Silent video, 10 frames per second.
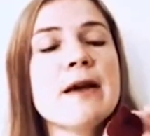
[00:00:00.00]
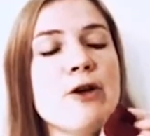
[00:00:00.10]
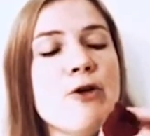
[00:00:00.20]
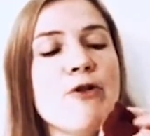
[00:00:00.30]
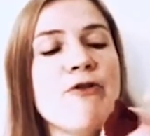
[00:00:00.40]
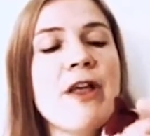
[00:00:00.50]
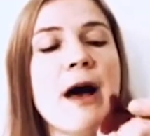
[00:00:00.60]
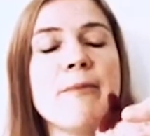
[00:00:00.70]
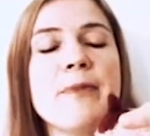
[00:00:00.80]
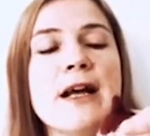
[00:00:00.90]
your
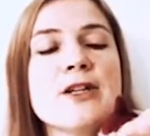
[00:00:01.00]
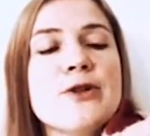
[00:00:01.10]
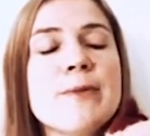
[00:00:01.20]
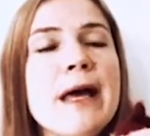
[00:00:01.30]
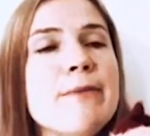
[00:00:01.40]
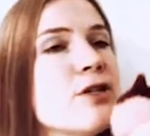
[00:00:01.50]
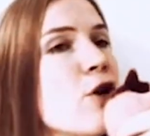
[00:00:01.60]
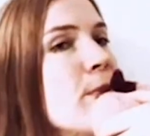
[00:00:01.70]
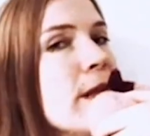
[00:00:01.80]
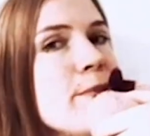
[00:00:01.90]
thumb next to the baby's
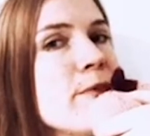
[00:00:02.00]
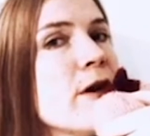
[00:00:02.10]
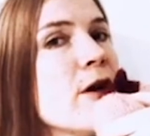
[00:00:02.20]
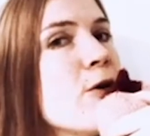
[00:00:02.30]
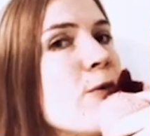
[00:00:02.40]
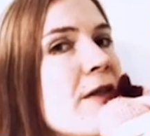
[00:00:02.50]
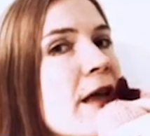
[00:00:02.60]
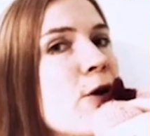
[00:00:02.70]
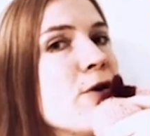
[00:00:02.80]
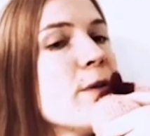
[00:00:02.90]
top lip where
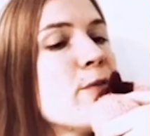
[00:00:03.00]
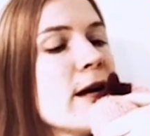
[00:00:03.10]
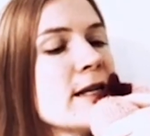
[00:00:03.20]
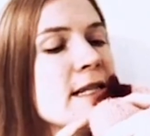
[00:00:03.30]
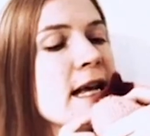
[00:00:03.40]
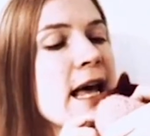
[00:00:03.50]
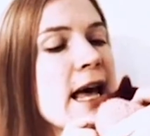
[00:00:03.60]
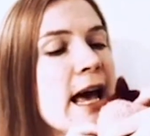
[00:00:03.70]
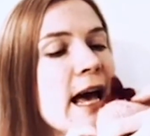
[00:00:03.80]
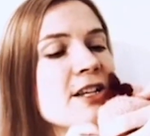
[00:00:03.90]
they're on the breast,
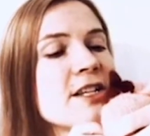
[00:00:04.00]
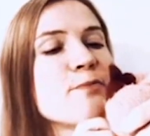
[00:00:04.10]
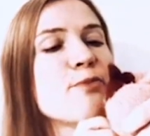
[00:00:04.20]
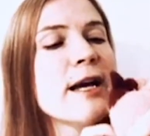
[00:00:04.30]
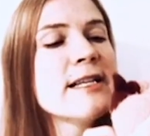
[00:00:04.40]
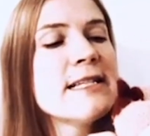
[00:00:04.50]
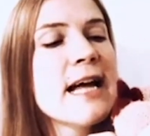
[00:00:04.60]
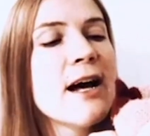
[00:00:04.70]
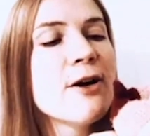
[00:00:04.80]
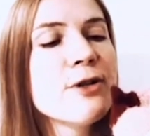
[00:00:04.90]
and just press
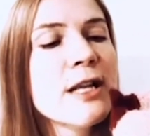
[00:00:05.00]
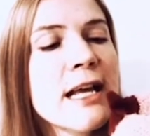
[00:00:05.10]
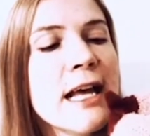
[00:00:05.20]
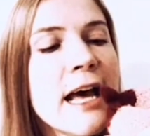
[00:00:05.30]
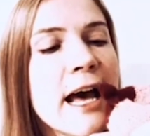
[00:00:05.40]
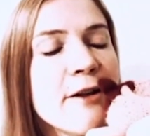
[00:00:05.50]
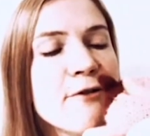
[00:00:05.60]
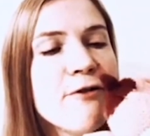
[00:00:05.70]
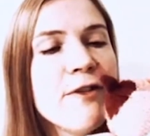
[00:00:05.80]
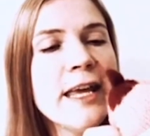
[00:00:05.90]
down and
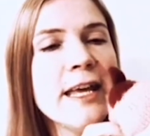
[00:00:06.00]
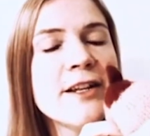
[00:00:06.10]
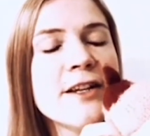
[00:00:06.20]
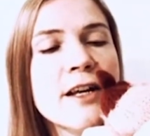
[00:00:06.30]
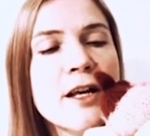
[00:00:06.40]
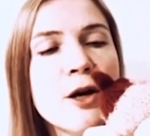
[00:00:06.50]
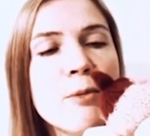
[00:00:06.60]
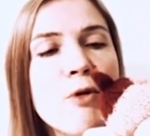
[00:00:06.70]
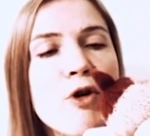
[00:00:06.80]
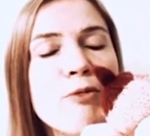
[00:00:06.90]
feed
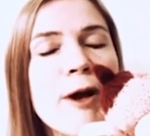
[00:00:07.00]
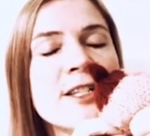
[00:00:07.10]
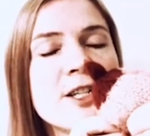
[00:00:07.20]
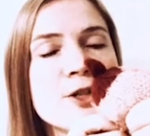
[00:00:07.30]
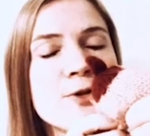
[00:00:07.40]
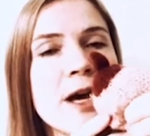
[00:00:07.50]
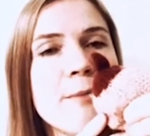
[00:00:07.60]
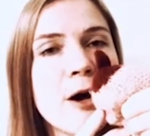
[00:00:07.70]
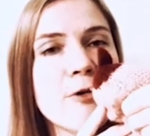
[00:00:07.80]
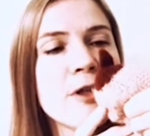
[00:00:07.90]
more breast into their
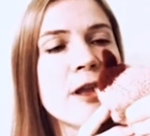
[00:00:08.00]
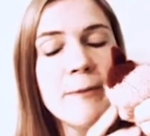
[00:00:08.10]
mouth.